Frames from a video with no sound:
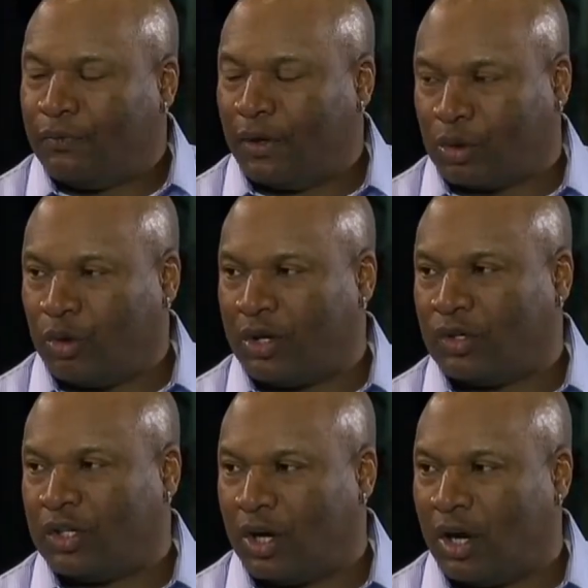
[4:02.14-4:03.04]
for
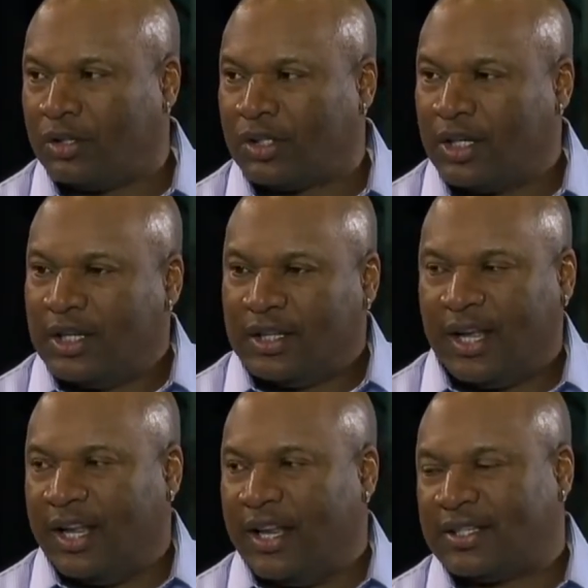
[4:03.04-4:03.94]
300 yards,
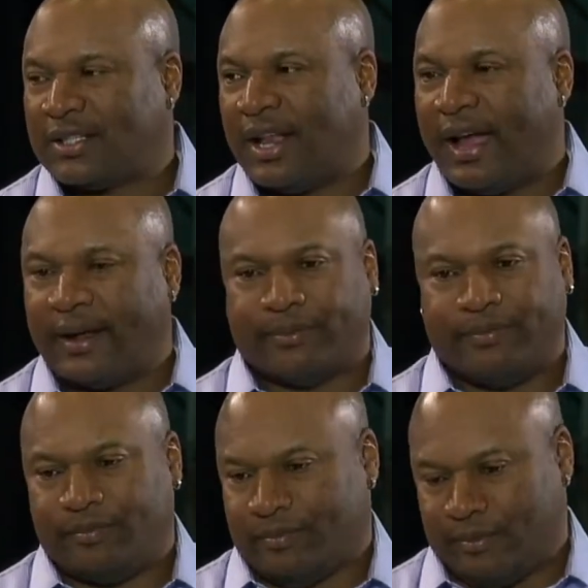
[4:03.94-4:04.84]
then it's like
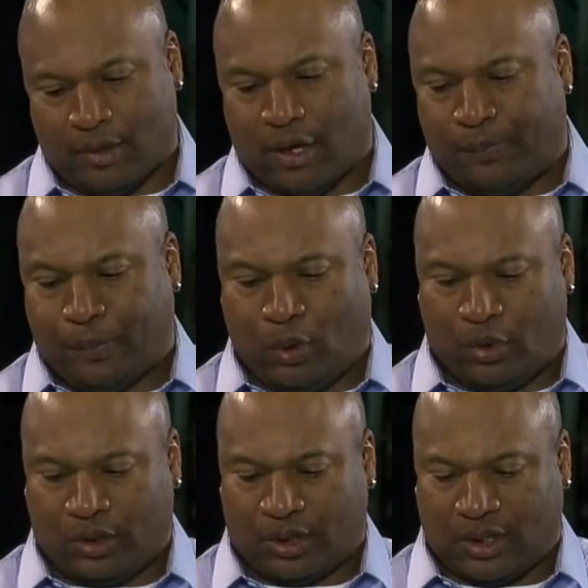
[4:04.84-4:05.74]
a
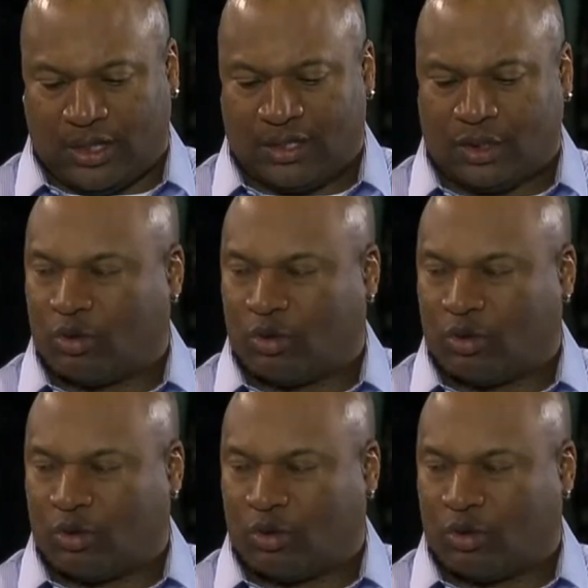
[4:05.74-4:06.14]
Porsche against a